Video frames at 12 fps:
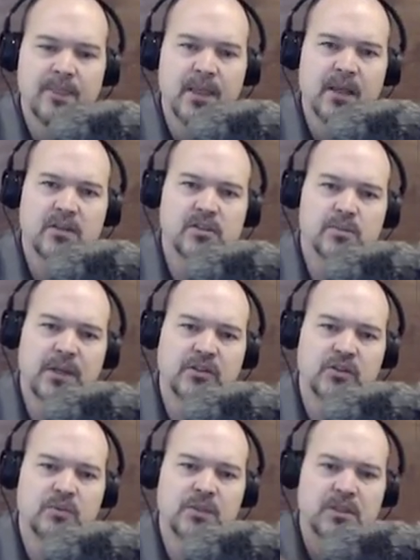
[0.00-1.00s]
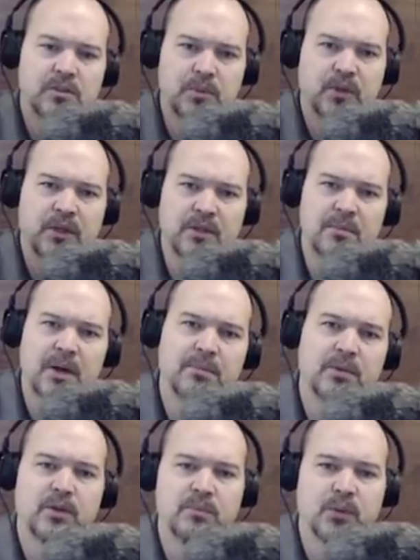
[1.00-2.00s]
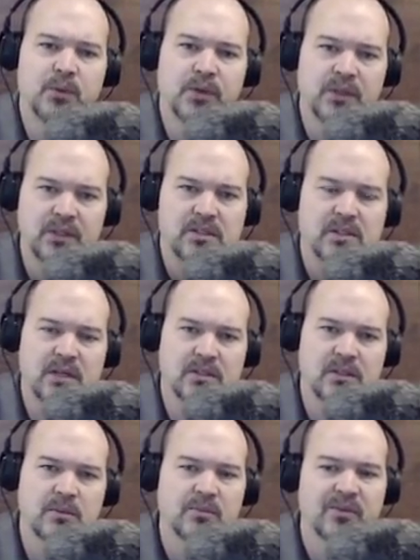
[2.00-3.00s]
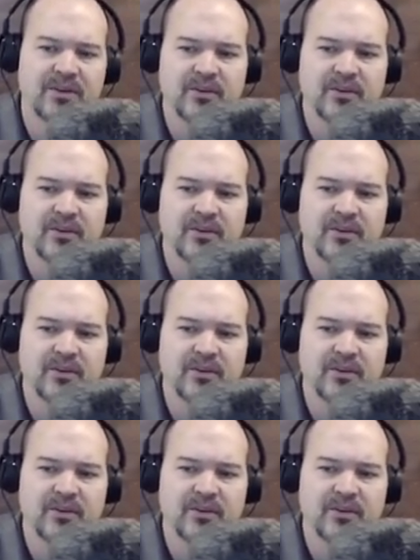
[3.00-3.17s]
you spend 2 minutes putting them up on the board and discussing them very,